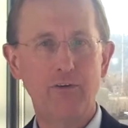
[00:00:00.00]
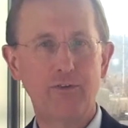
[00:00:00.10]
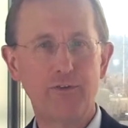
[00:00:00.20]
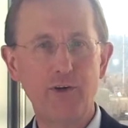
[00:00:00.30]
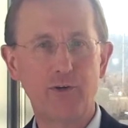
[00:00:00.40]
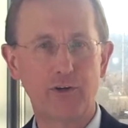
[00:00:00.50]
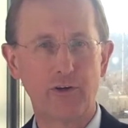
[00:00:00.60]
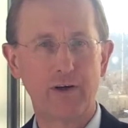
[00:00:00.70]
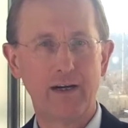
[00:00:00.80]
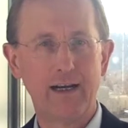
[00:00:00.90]
of the future,
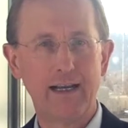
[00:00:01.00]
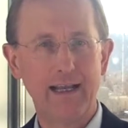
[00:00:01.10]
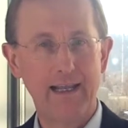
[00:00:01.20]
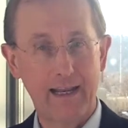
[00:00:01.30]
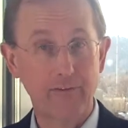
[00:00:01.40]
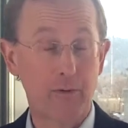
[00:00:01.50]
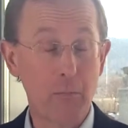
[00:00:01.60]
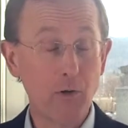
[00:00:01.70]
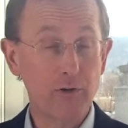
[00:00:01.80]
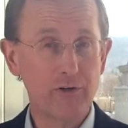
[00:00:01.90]
electric
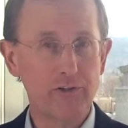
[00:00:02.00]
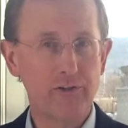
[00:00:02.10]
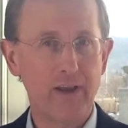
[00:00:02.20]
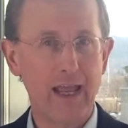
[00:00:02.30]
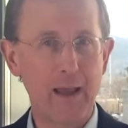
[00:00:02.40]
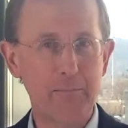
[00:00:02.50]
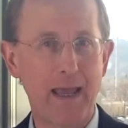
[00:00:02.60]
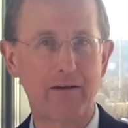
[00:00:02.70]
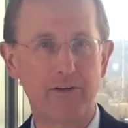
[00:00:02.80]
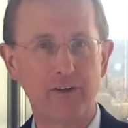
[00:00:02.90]
motors and
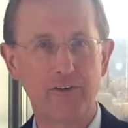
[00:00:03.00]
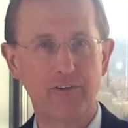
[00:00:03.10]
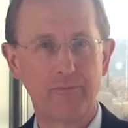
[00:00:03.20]
batteries.